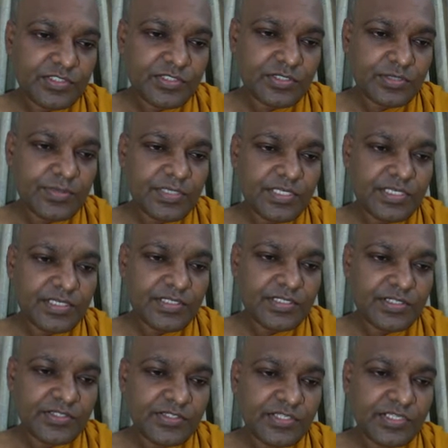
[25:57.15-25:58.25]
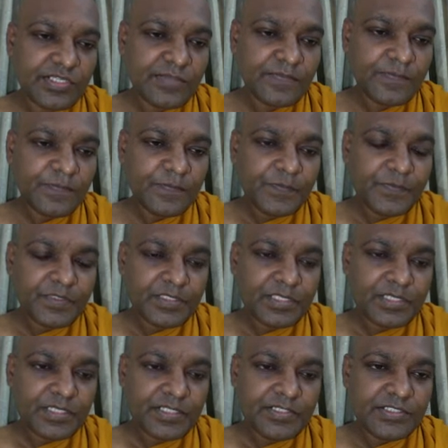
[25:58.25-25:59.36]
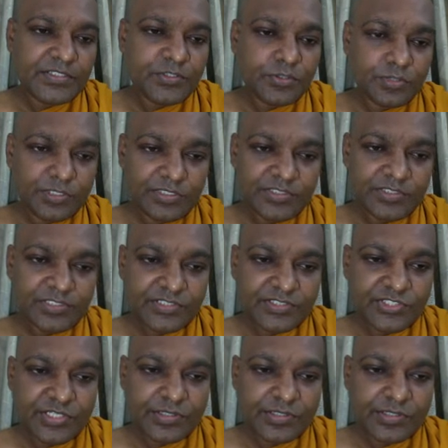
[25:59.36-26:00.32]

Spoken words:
coming under the dukkha satcha,